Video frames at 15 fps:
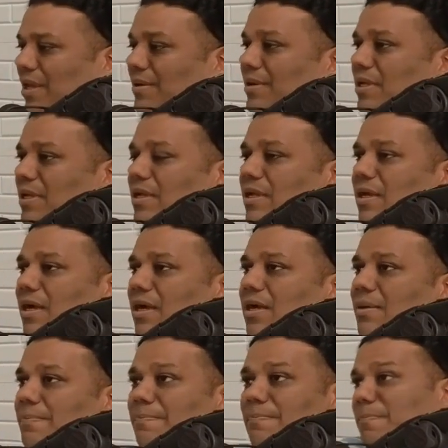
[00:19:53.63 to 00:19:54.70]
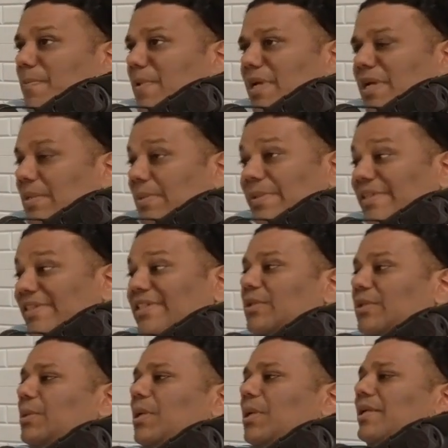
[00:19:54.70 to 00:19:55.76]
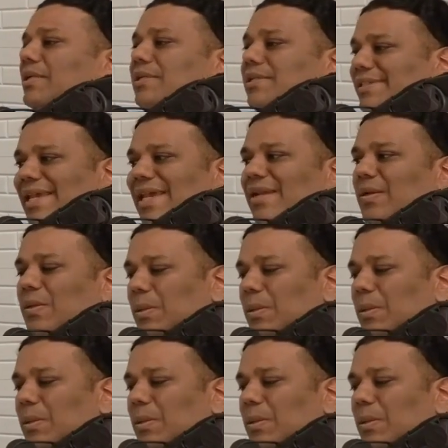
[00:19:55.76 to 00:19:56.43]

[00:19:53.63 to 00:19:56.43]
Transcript: And we're still trying to understand